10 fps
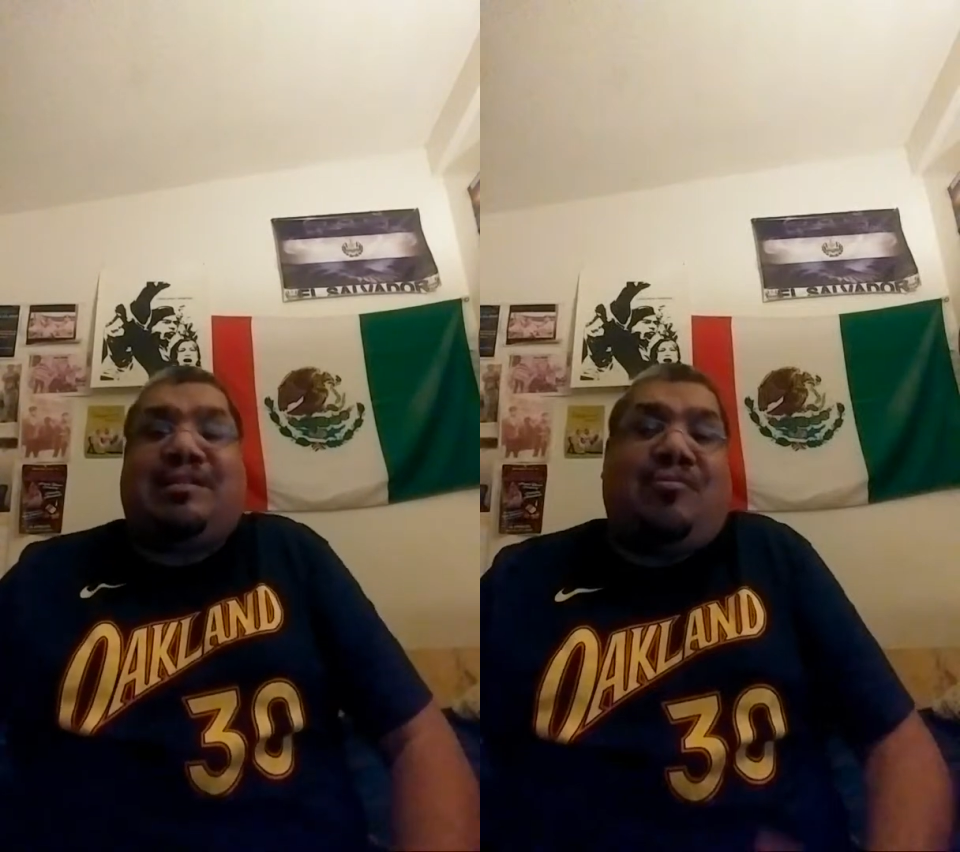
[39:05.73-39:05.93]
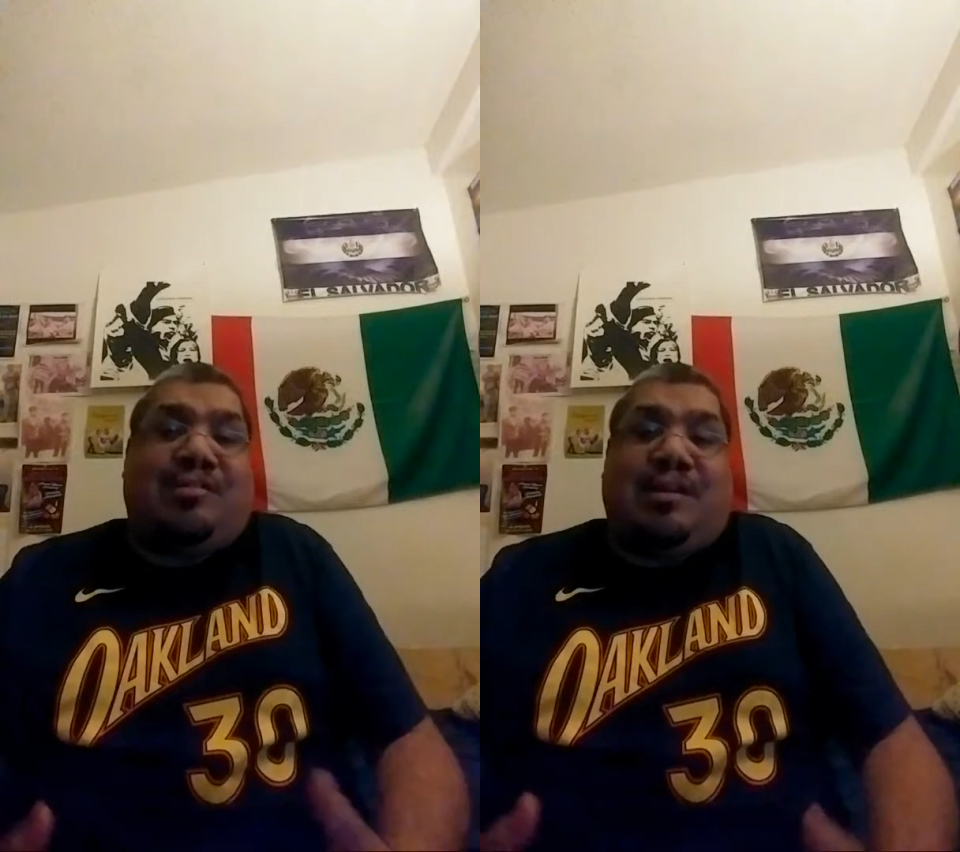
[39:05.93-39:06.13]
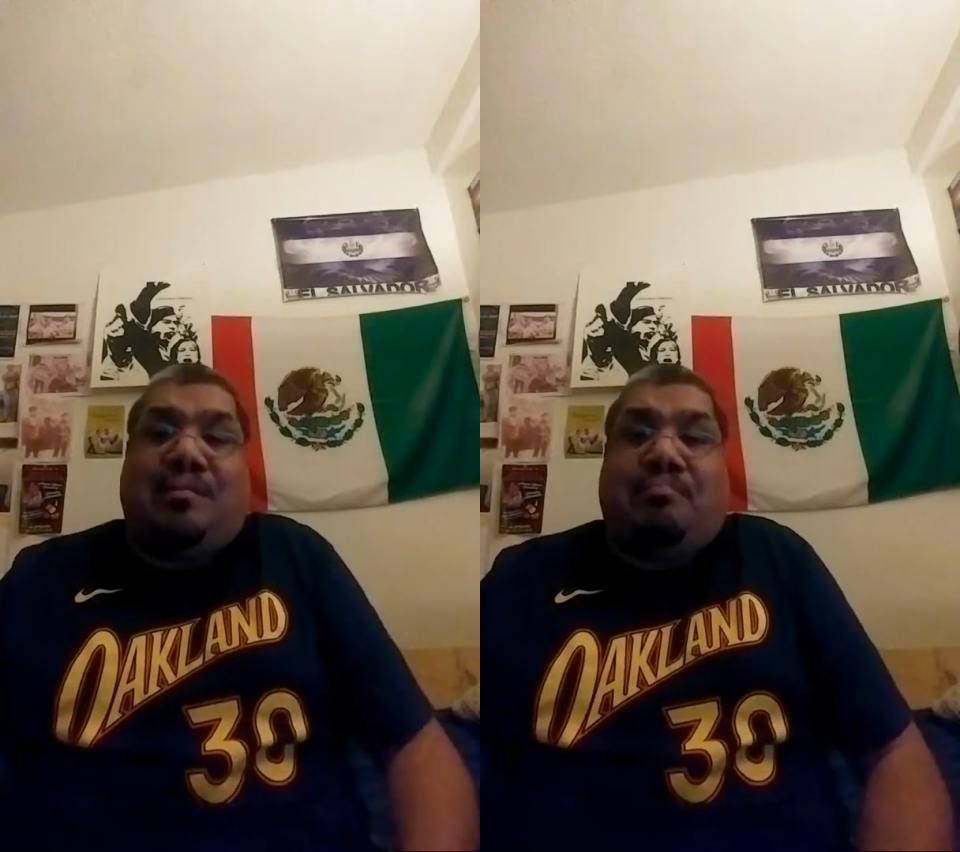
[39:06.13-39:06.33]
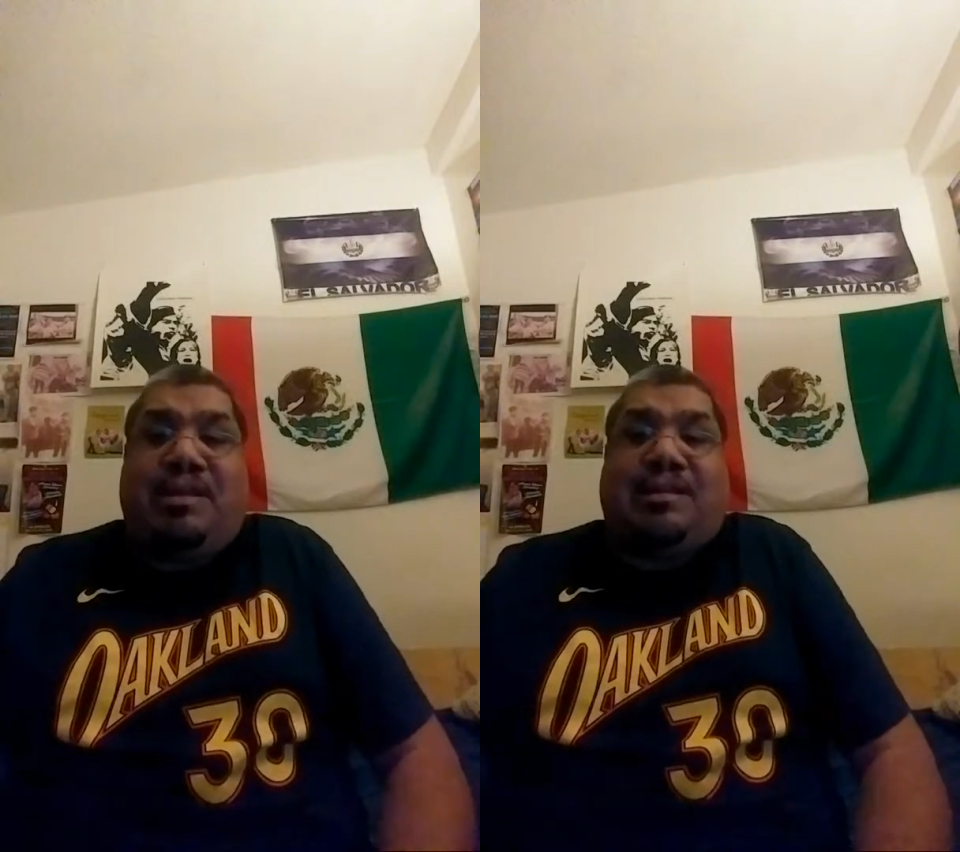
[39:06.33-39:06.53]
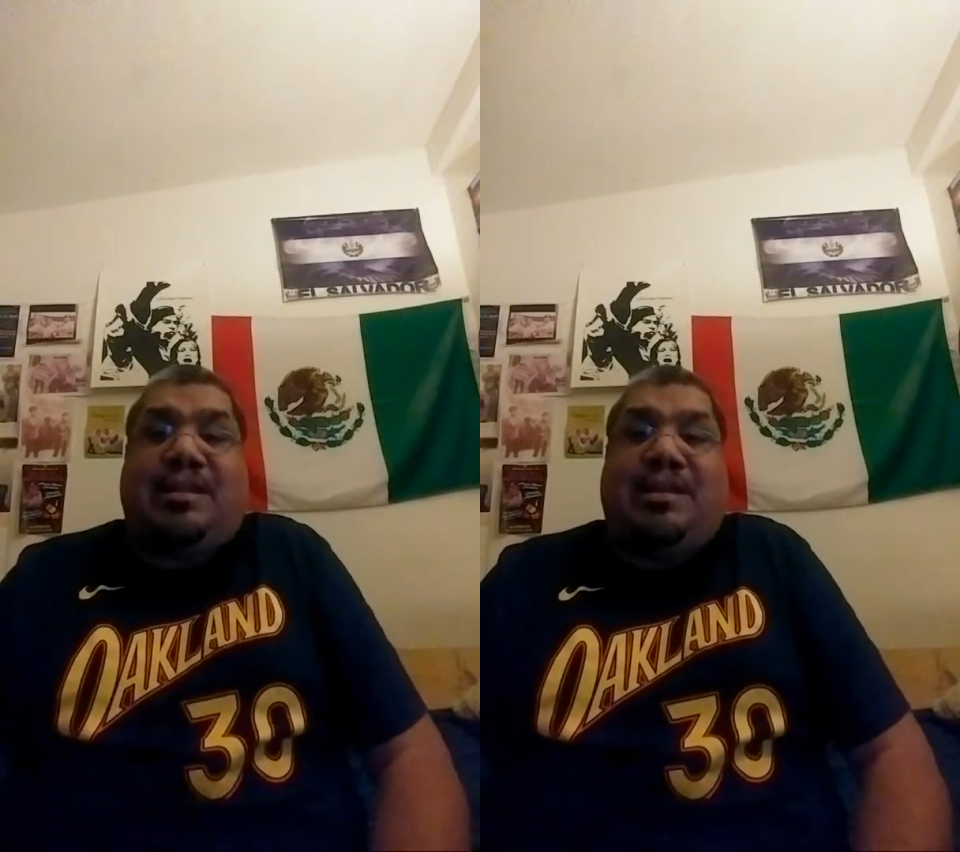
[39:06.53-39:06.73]
That was like a
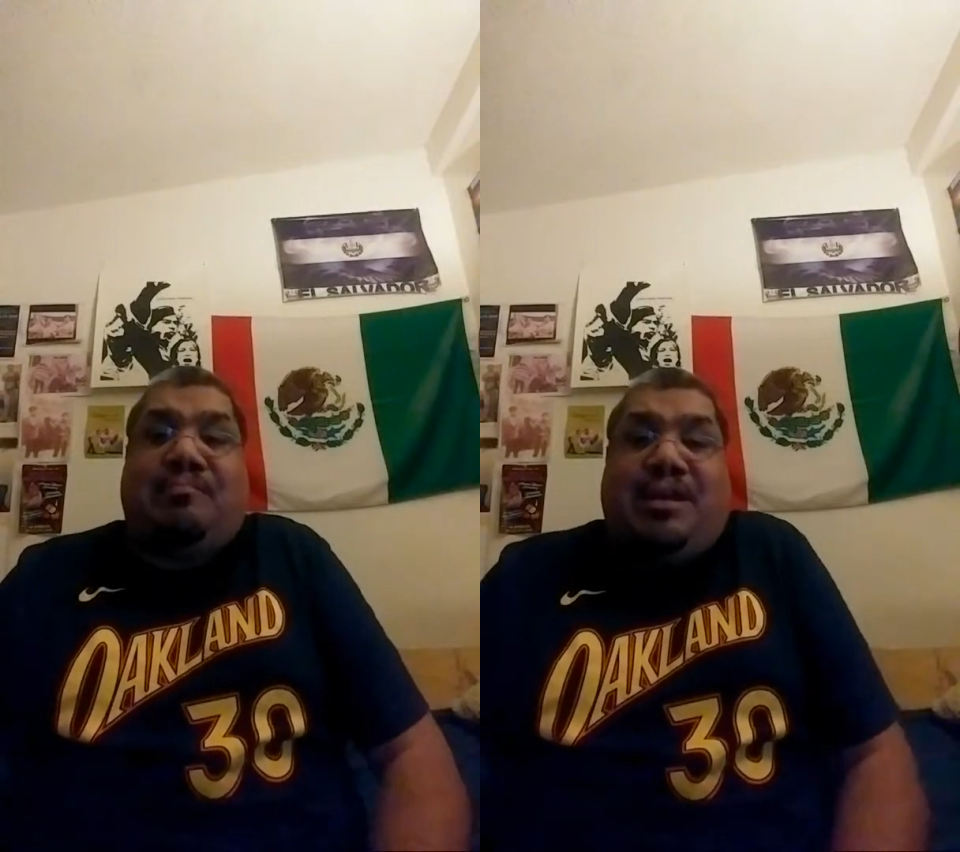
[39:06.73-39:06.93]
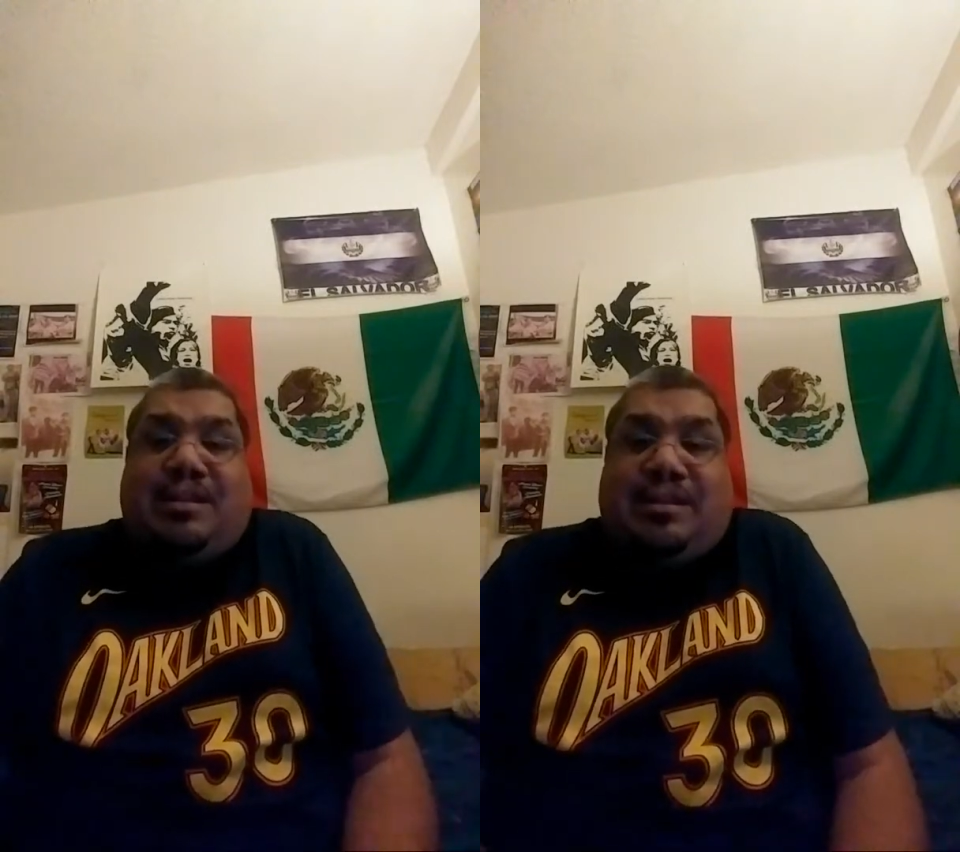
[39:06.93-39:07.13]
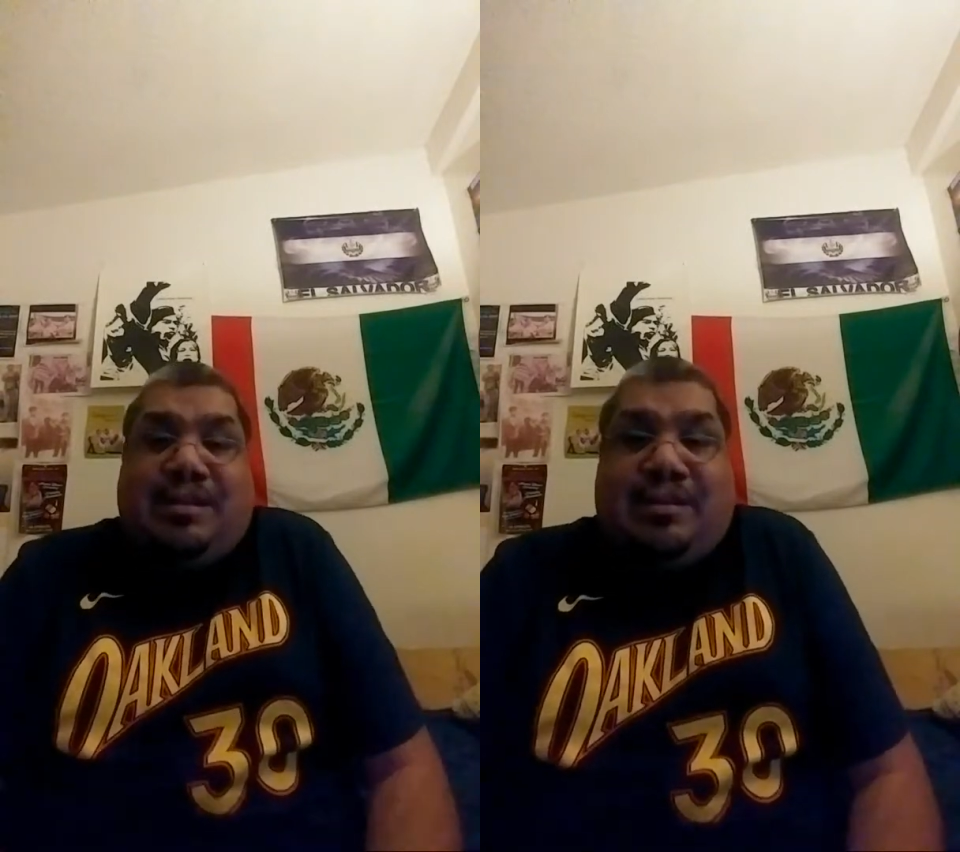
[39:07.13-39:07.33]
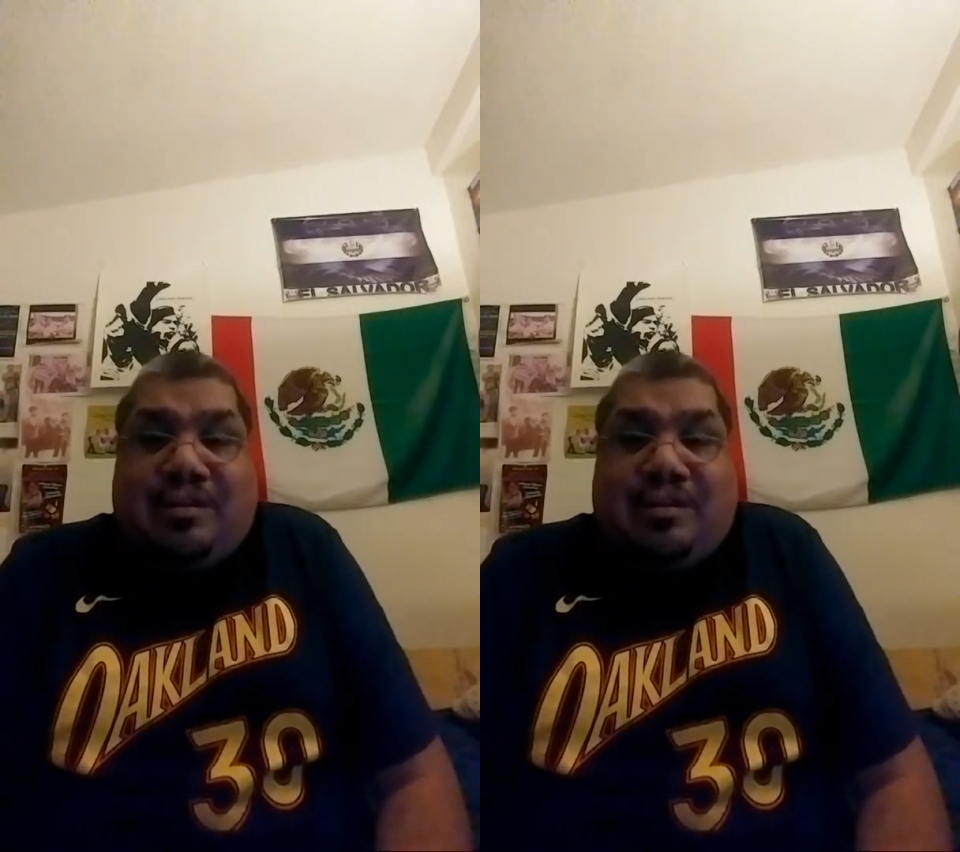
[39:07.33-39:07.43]
big thing back then.